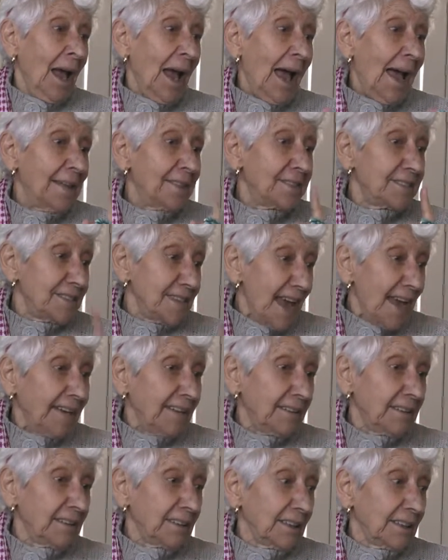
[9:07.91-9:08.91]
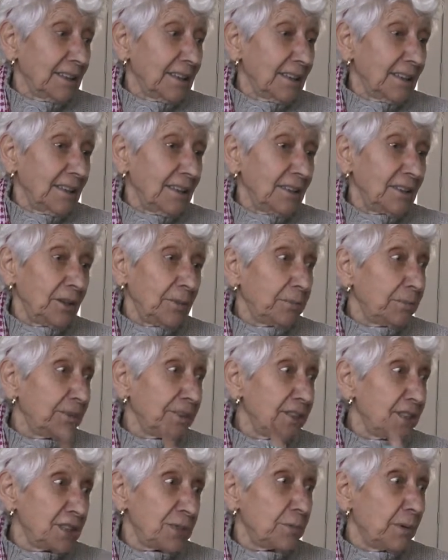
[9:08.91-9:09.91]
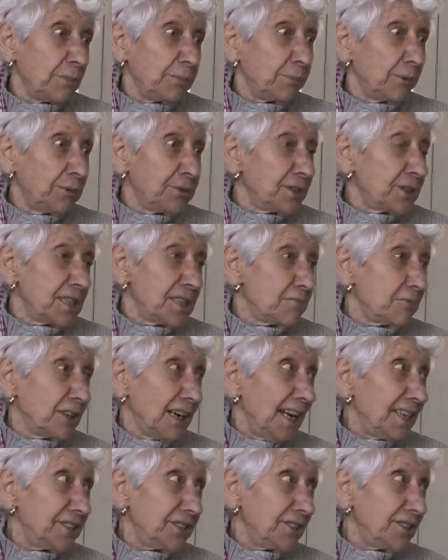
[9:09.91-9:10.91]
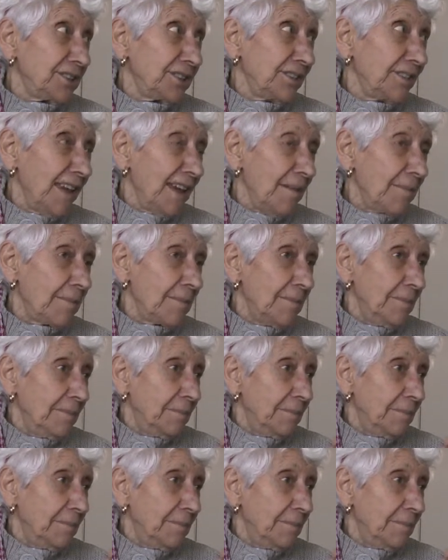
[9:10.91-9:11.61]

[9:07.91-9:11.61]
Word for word: And secondly, the police were brutes in relation to them.